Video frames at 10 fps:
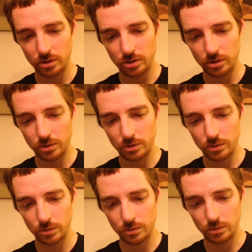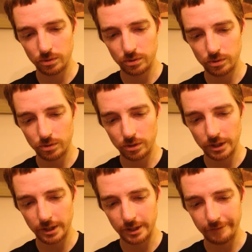2,
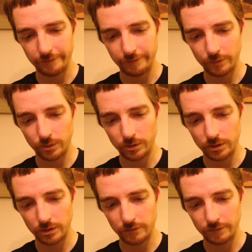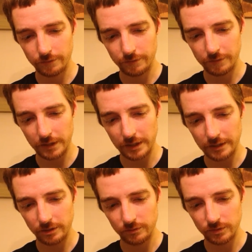3, 4,
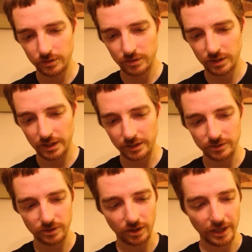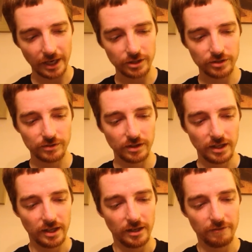5, 6. Okay, I just
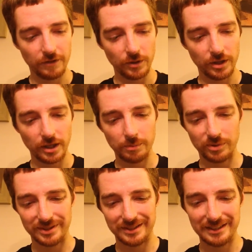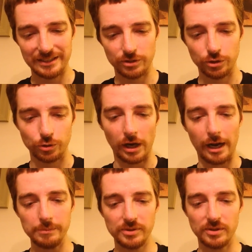filled it up with 6
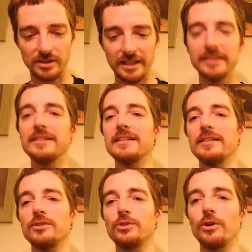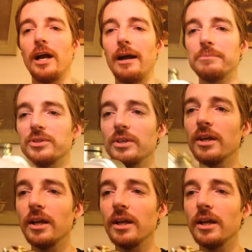drops. So it takes 6 drops